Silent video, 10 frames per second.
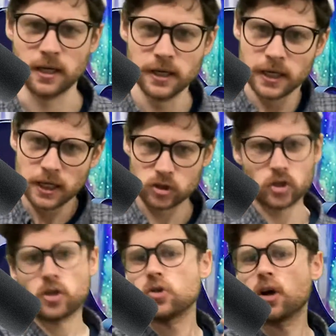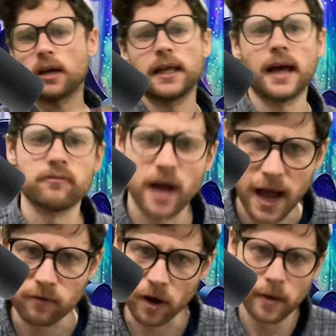It just goes on like that
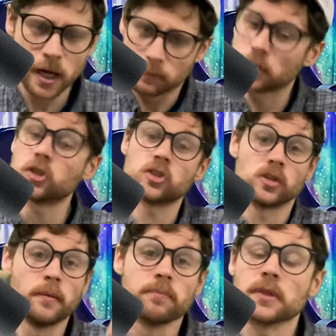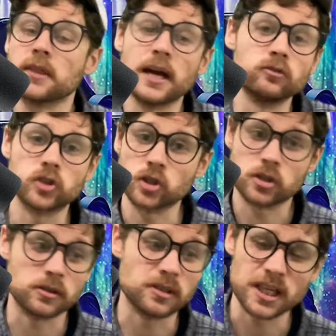forever because they're
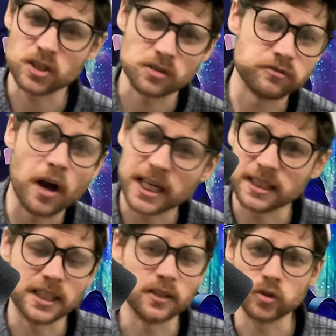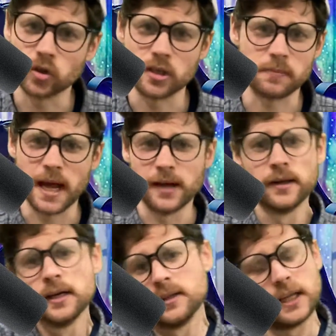just fucking killjoys, man.